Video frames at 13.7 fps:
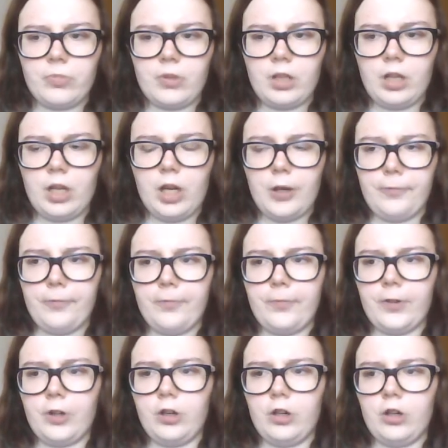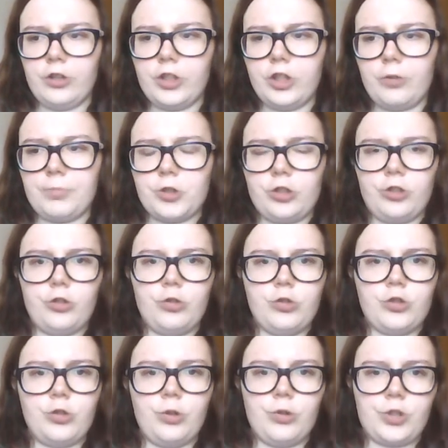have the option to
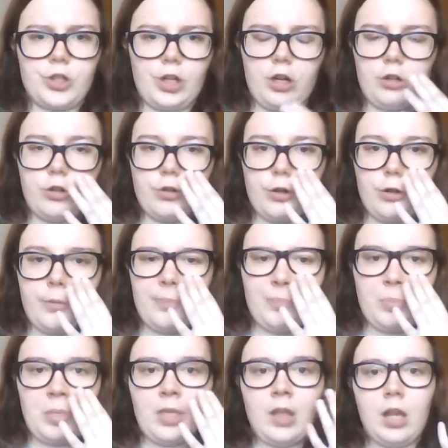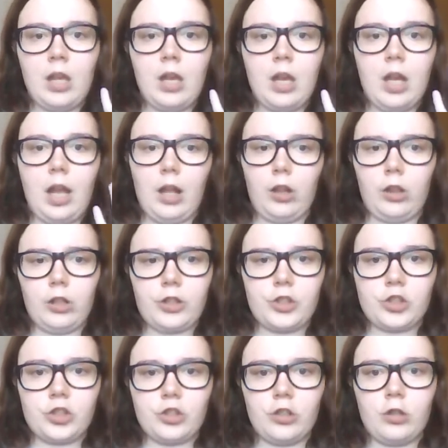choose other
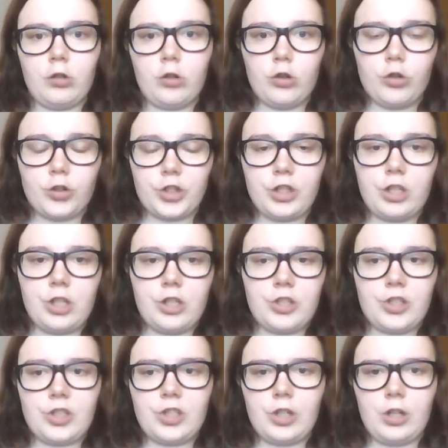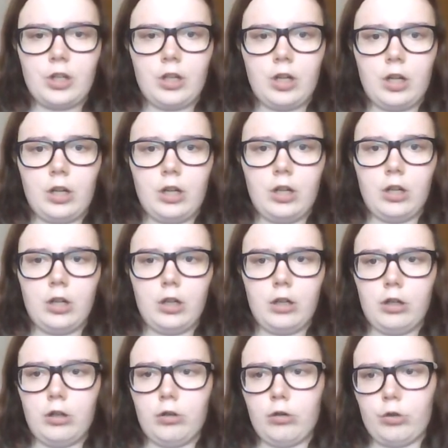ELCS courses
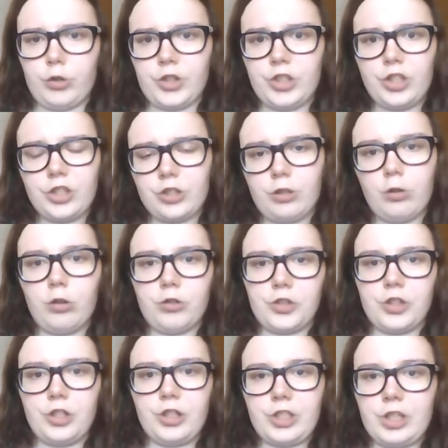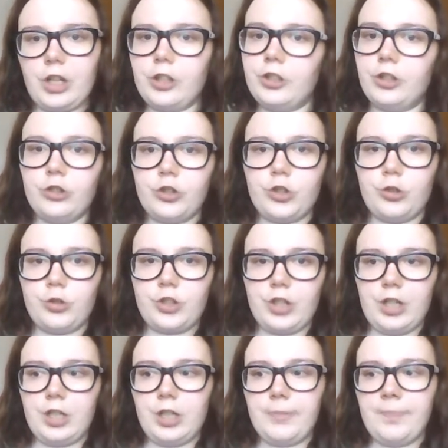or CES courses. I didn't choose
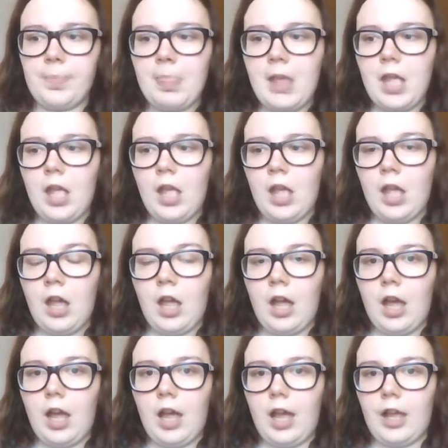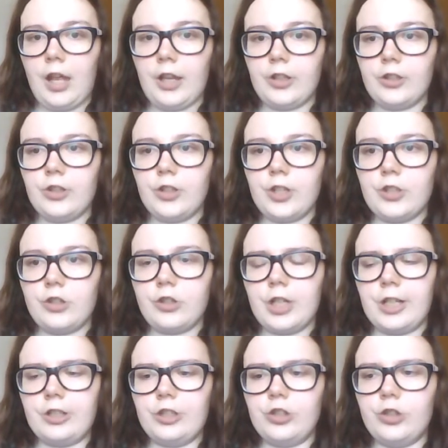any. And then you
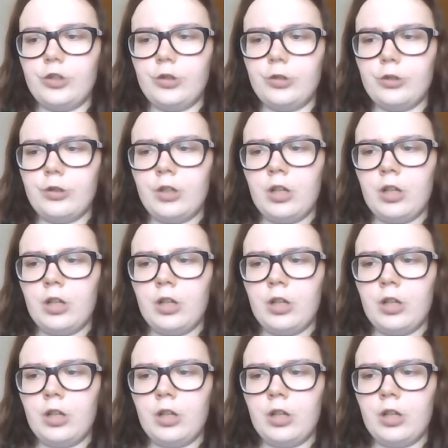can do